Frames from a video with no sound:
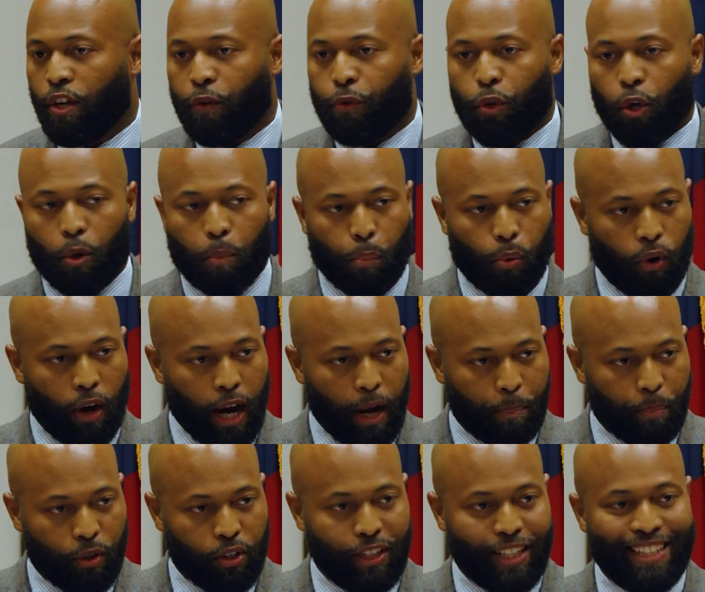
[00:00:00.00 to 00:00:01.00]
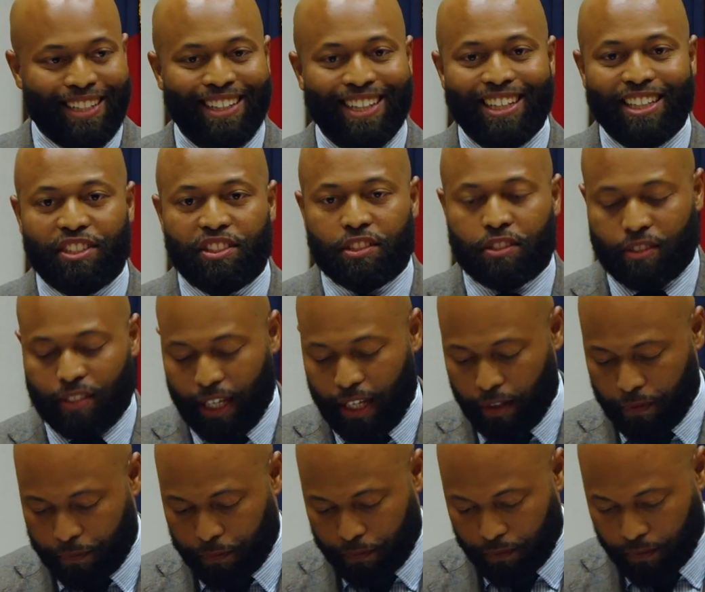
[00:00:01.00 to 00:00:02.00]
their property is
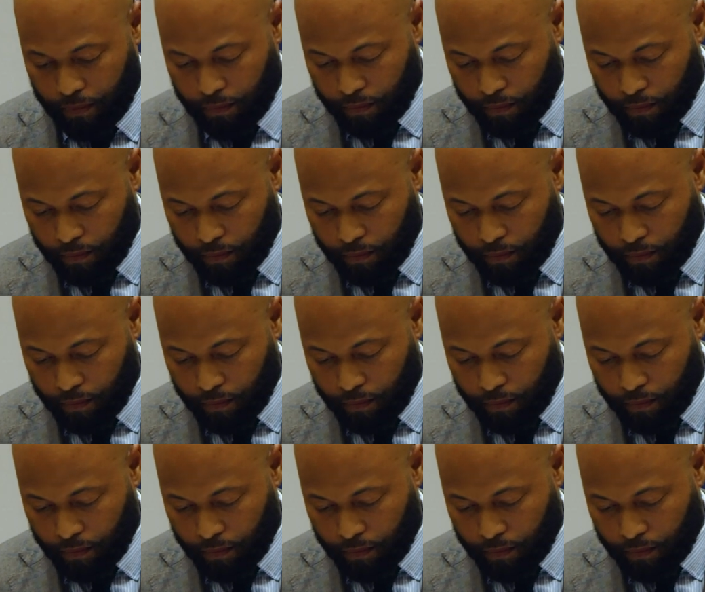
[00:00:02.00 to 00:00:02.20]
safe.